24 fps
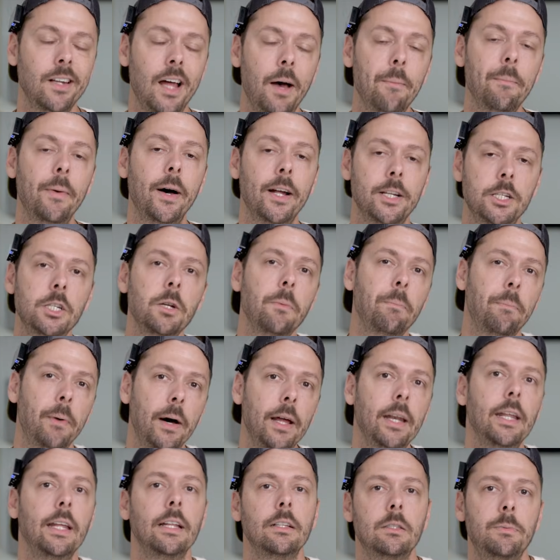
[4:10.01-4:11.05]
Not much,
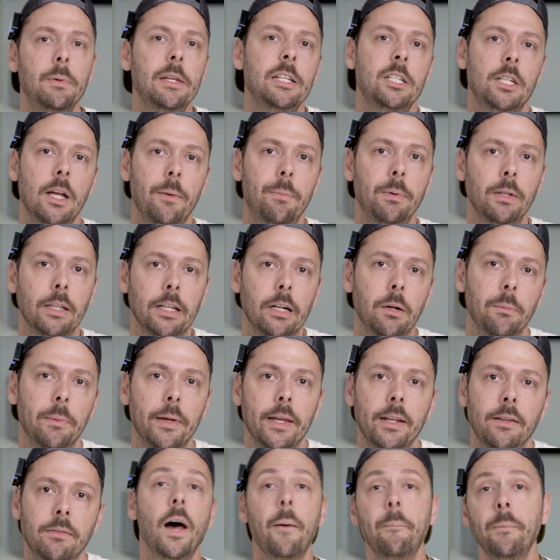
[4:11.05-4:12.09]
but it speeds you up a little
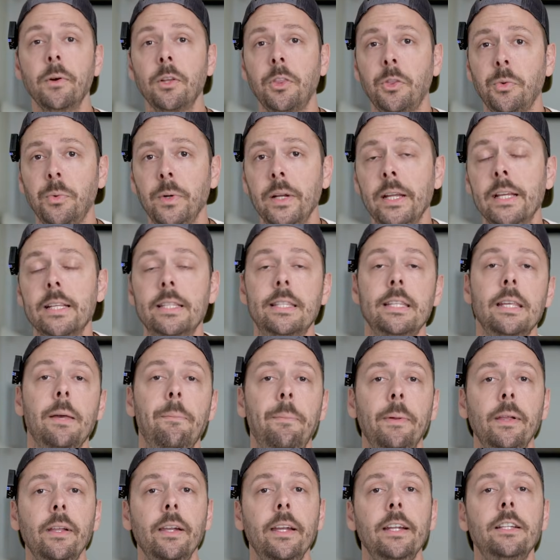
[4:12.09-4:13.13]
bit. Number three is the
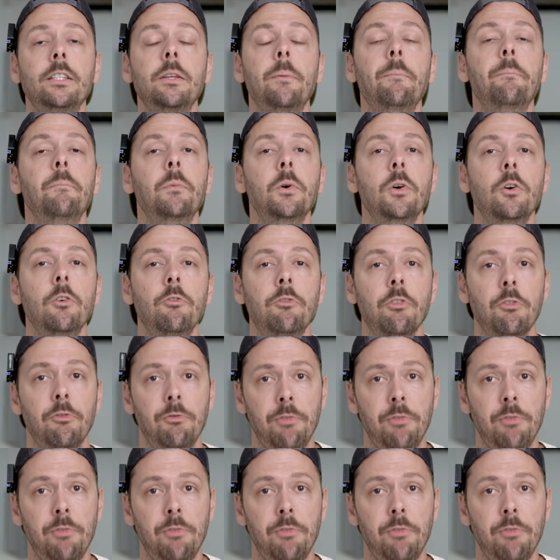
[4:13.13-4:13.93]
ability to move